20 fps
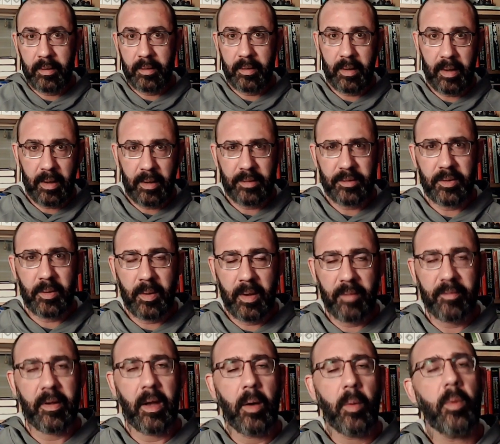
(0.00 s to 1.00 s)
Okay, so I've
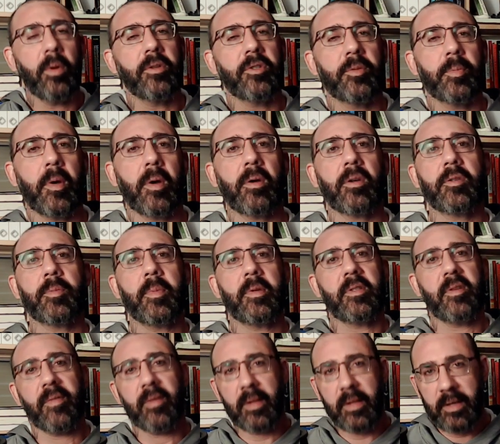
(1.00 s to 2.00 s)
got one spoke
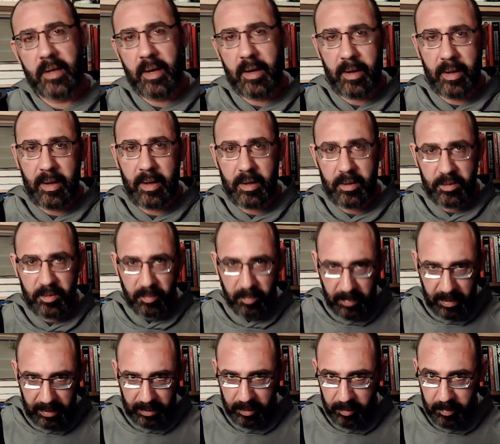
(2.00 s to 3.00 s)
specifically dedicated to
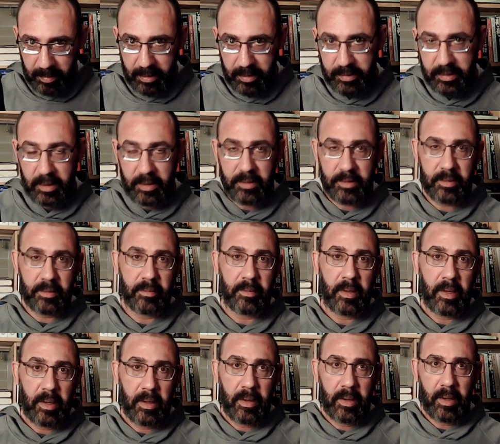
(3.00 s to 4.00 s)
mind and meditation,
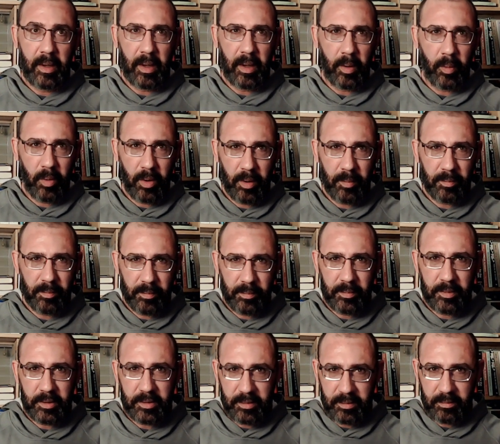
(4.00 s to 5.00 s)
where I'm
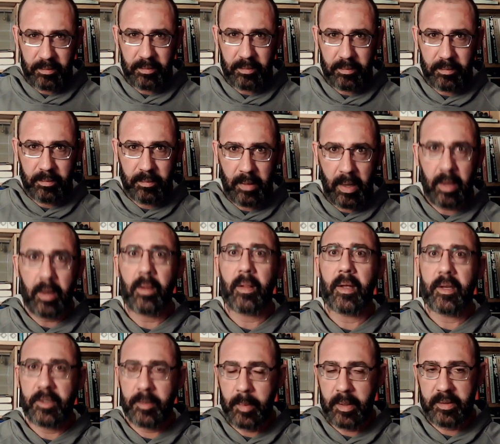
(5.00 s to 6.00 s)
just
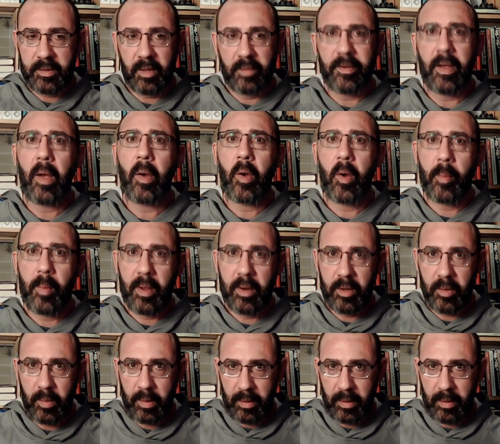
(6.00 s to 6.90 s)
analyzing myself. How am I doing?